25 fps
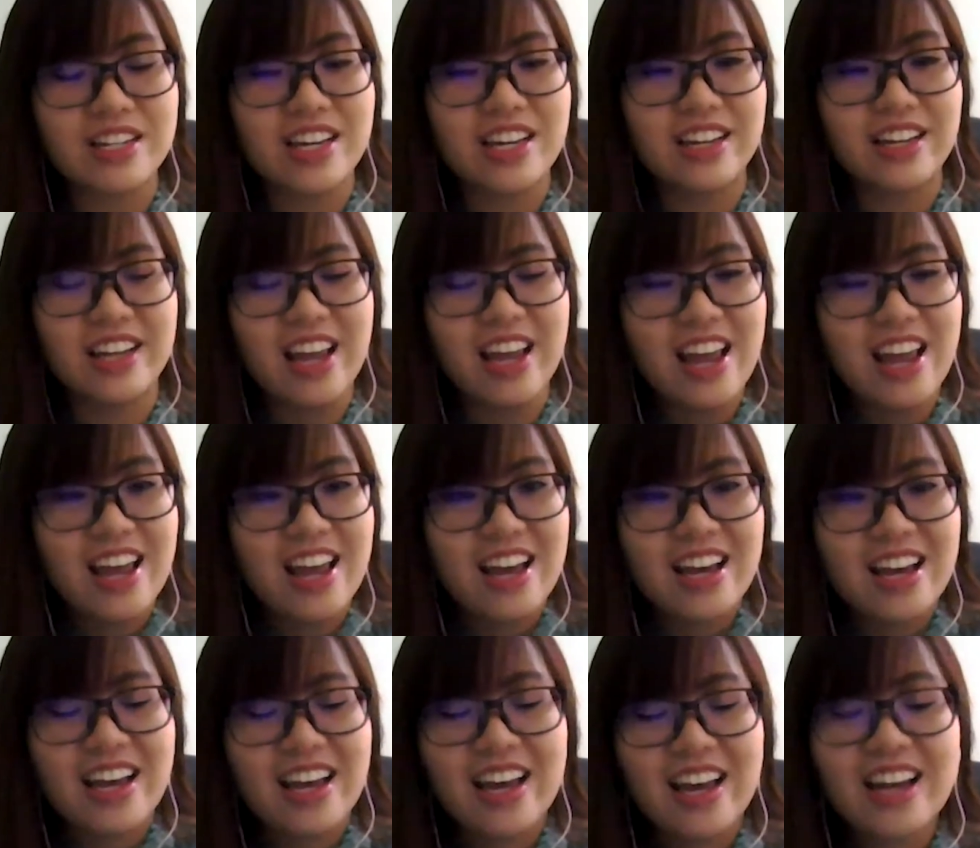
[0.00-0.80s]
And
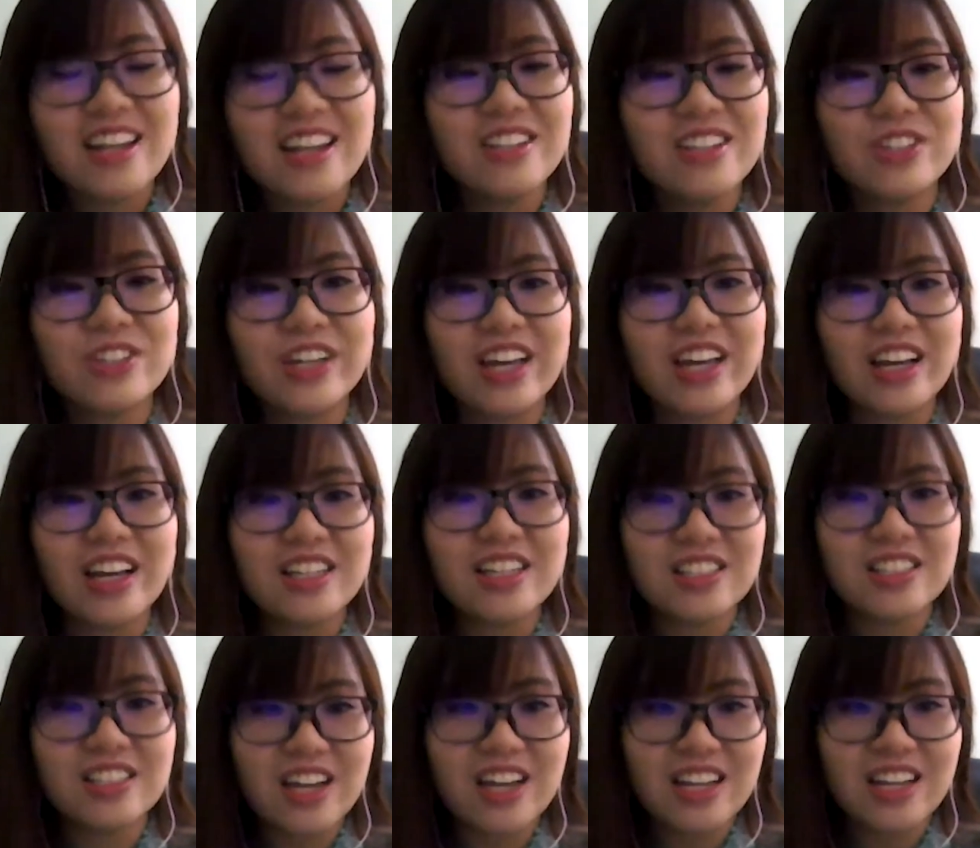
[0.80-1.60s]
Alan, to get
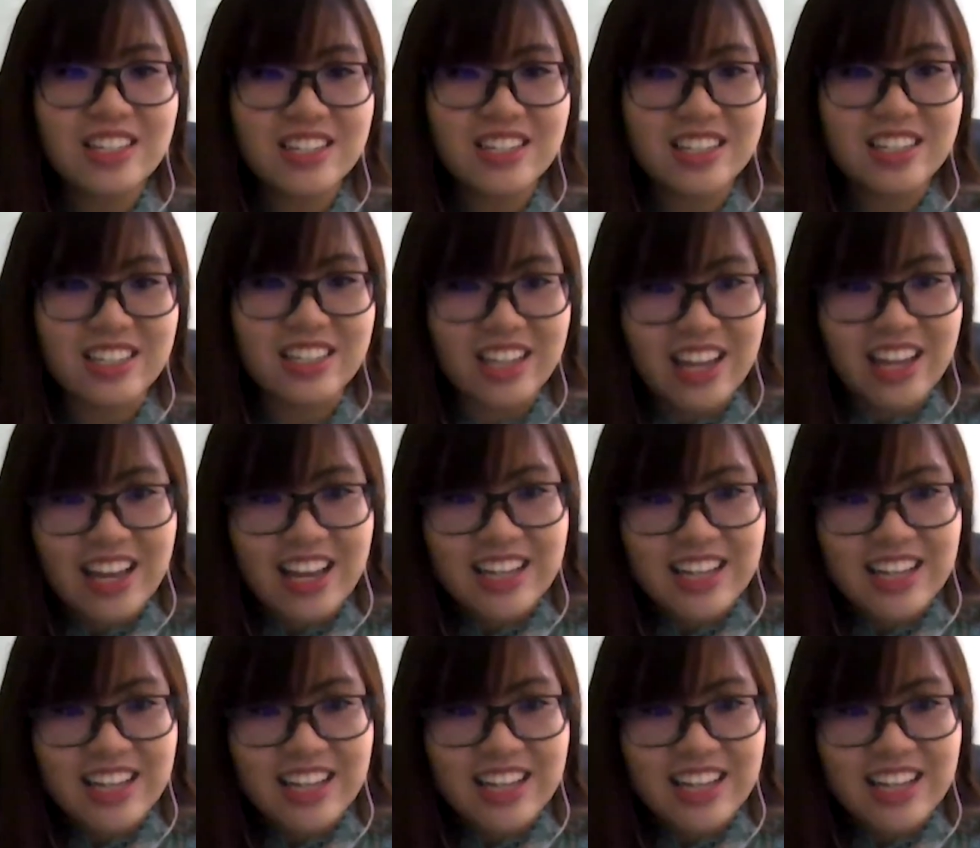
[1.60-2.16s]
us started,